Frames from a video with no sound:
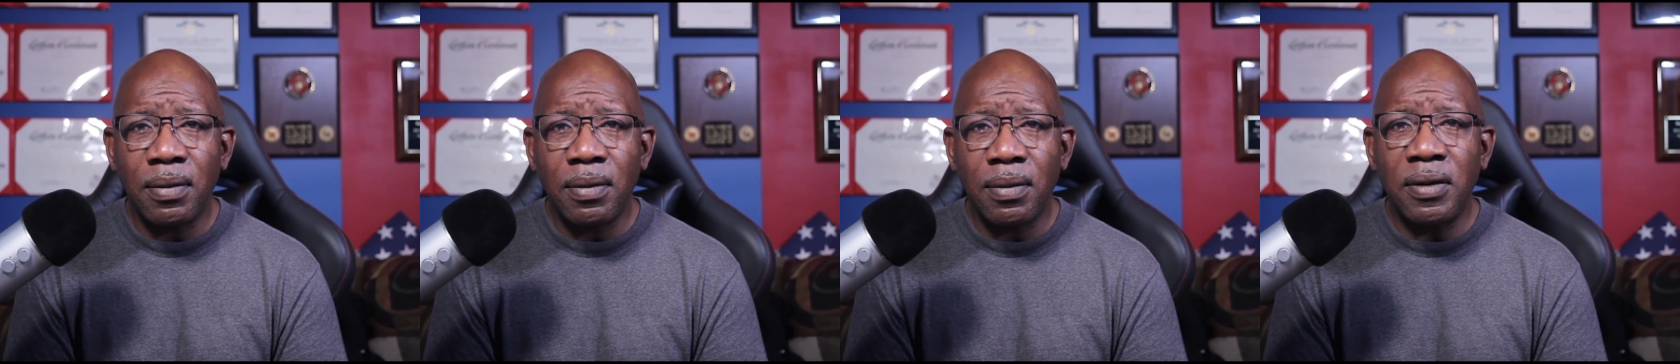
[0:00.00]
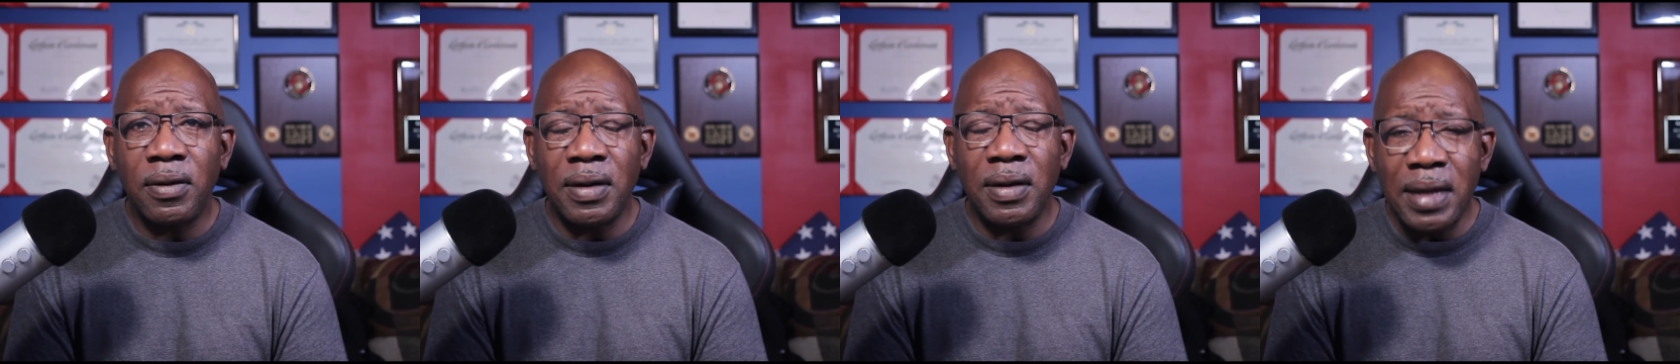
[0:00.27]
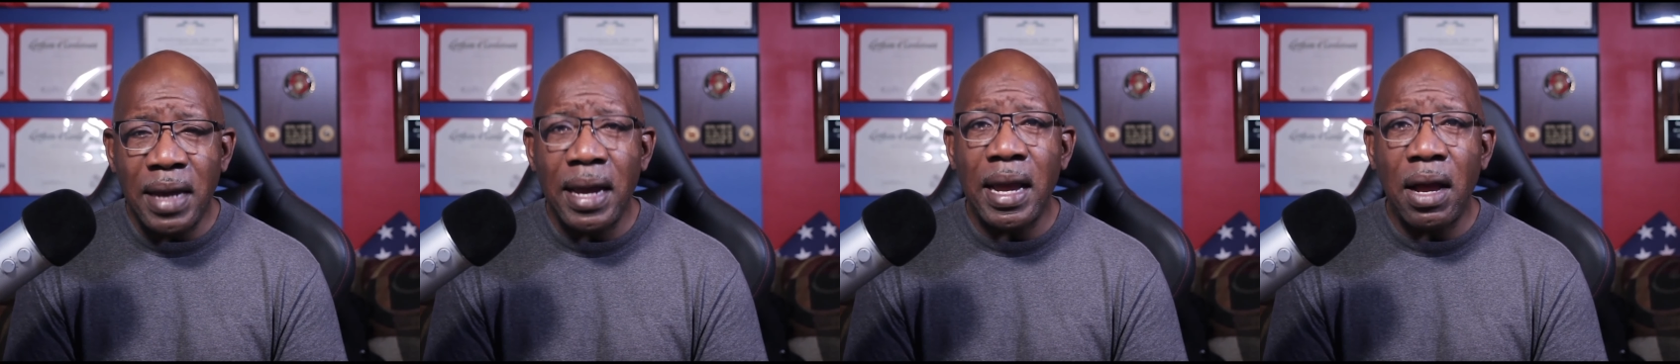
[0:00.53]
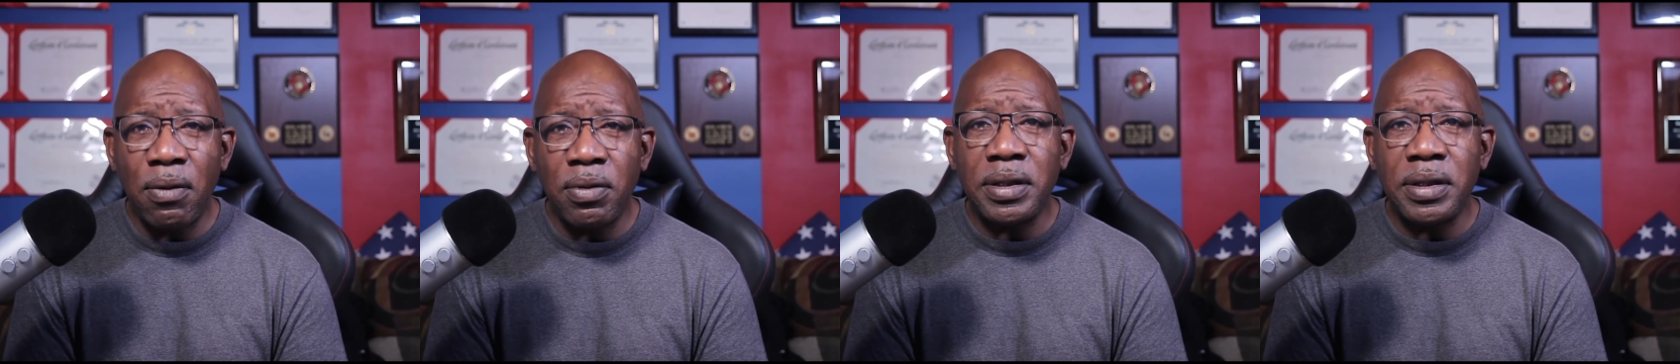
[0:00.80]
today I
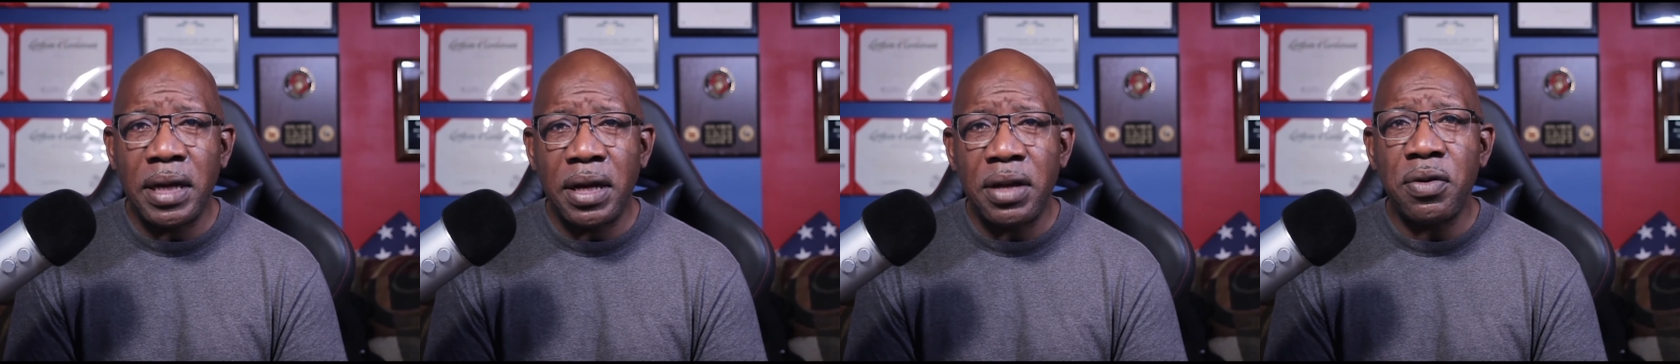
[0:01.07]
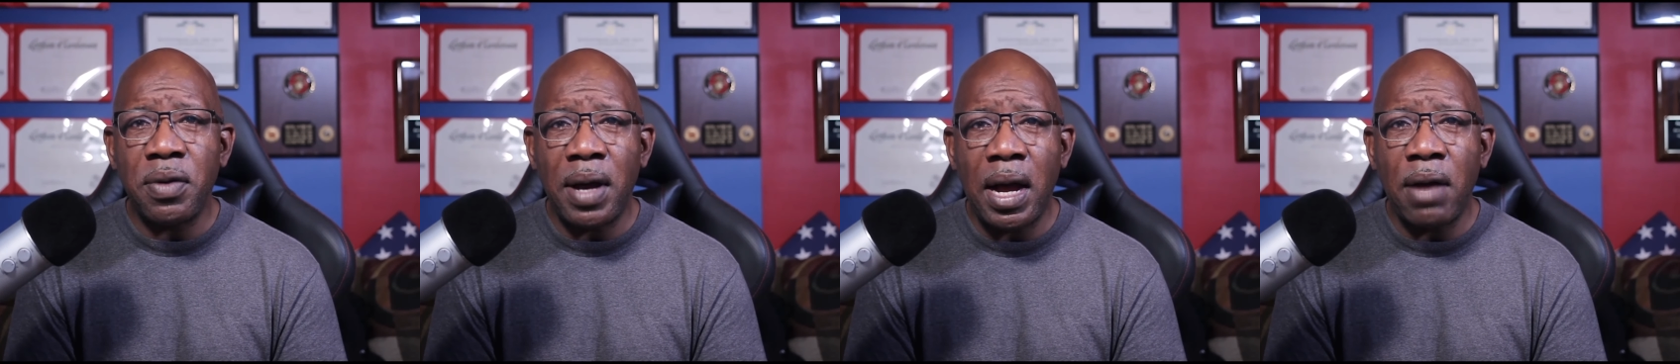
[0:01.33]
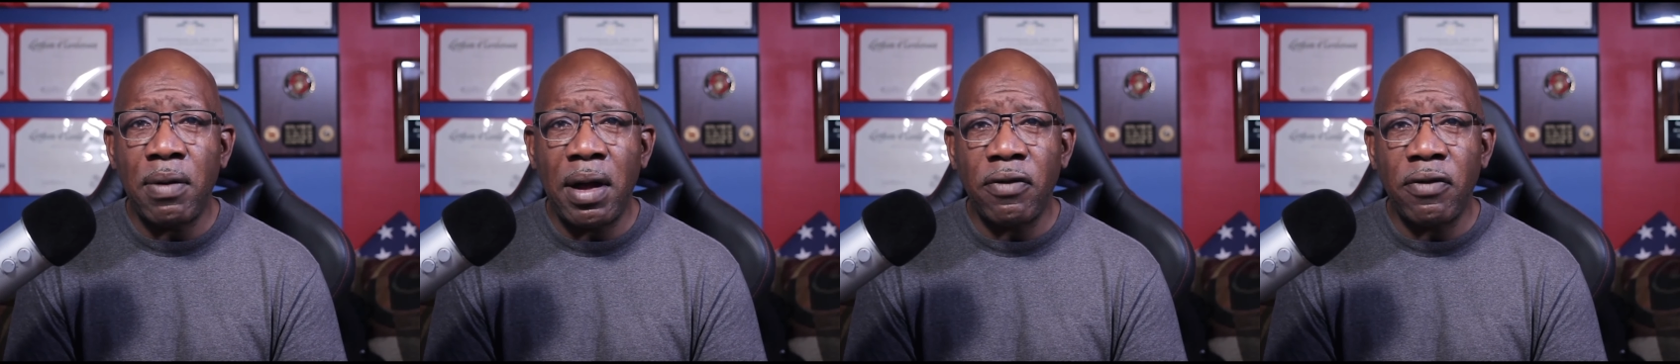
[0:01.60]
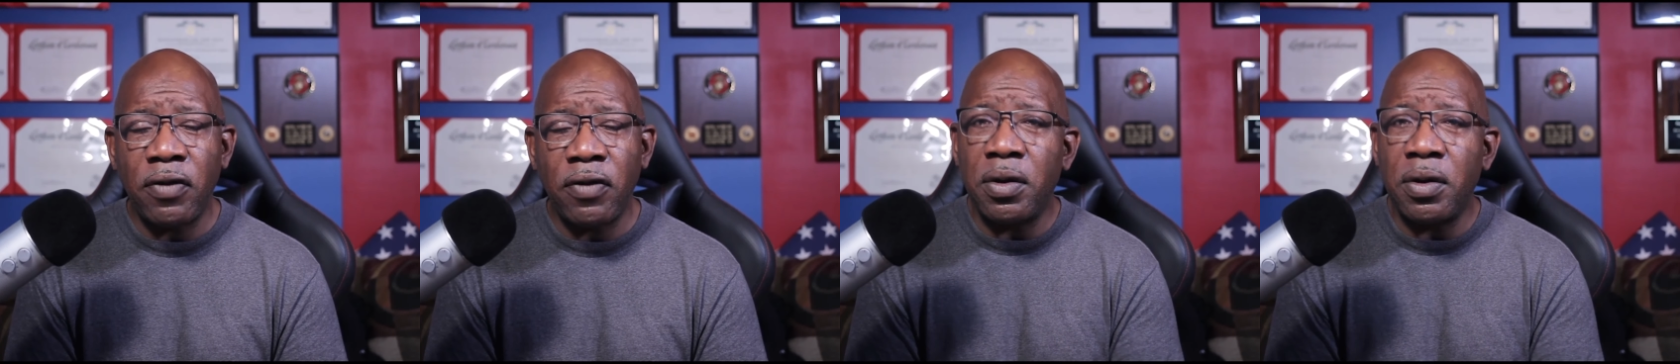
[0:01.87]
will tell you how I
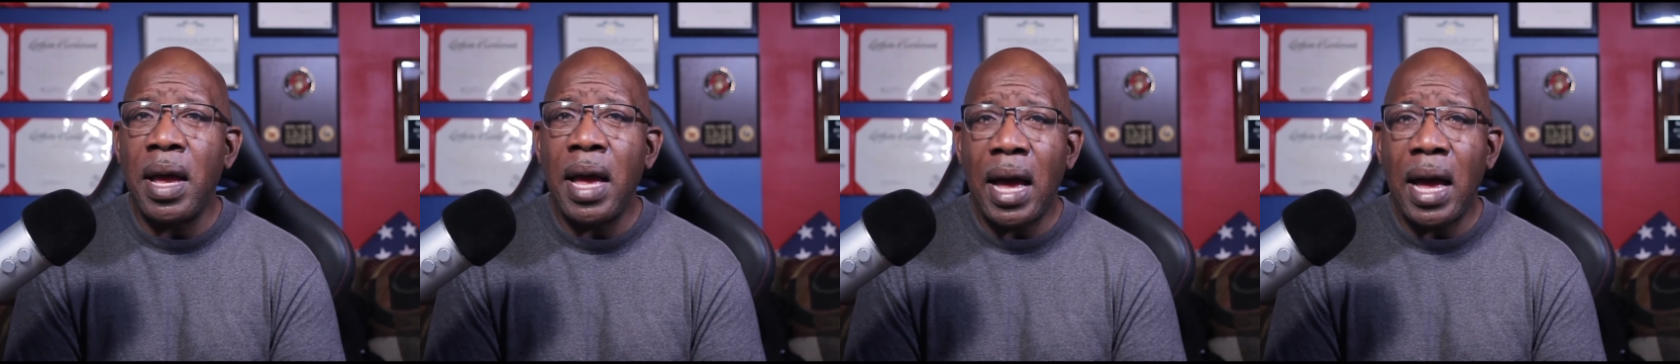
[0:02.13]
feel.